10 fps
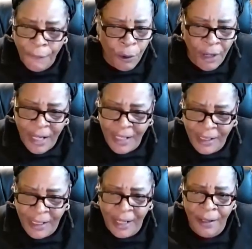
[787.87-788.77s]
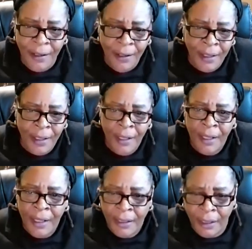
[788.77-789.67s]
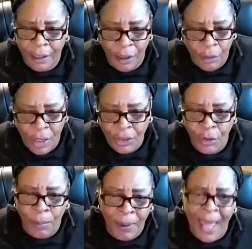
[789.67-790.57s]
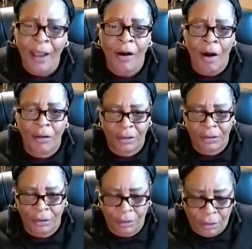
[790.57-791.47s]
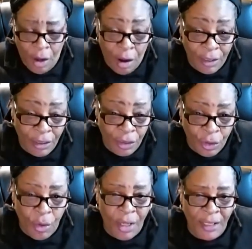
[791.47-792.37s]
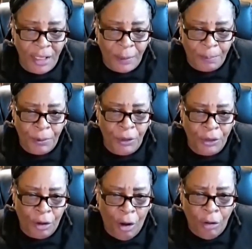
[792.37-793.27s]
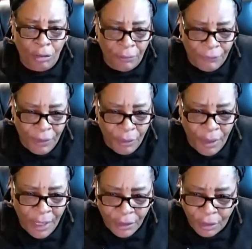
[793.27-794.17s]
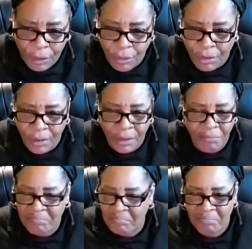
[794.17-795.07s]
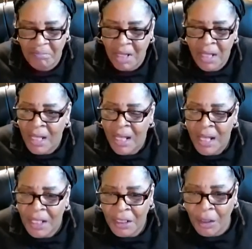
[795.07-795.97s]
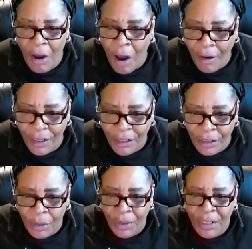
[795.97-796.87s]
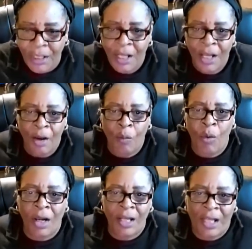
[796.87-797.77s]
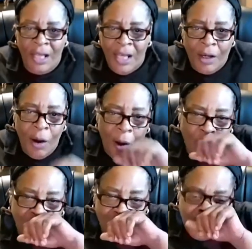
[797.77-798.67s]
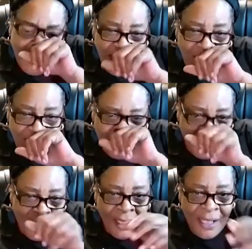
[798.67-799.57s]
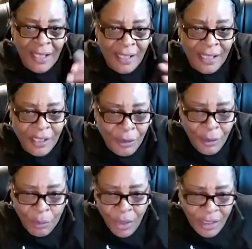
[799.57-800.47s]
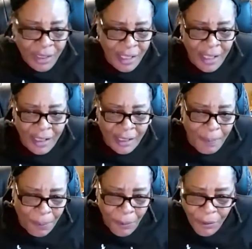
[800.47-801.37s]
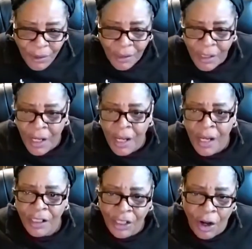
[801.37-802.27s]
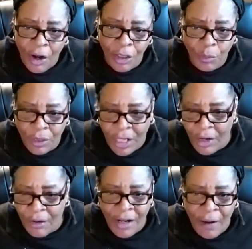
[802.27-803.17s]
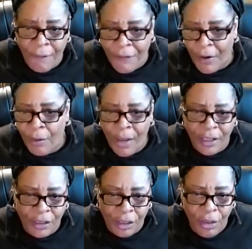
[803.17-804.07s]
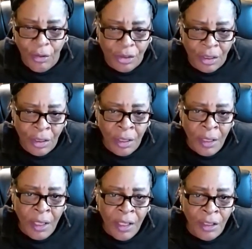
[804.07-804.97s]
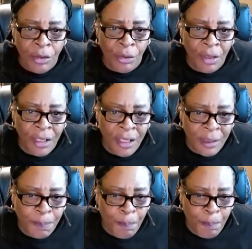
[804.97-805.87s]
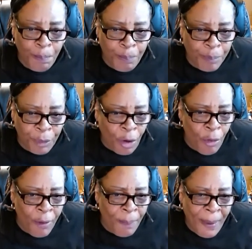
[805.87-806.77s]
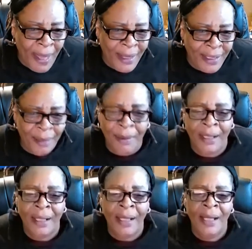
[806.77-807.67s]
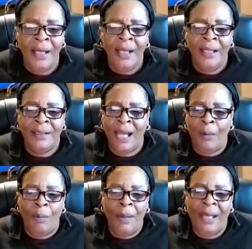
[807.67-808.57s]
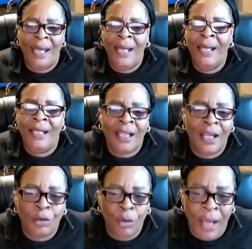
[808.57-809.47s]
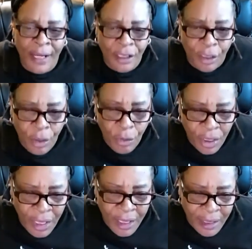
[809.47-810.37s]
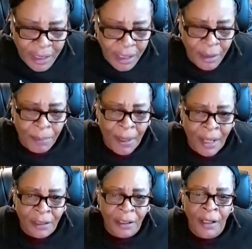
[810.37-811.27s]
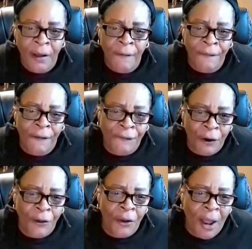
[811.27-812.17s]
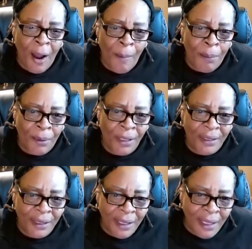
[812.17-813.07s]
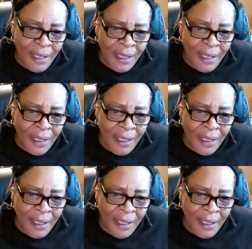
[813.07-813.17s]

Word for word: Four days later, the Congressional Black Caucus, caucus joined this push to halt the federal execution. The caucus noted what it called the senseless and unnecessary risk to innocent persons charged with carrying out federal execution during this current pandemic that will make any scheduled execution in a tinderbox for further outbreaks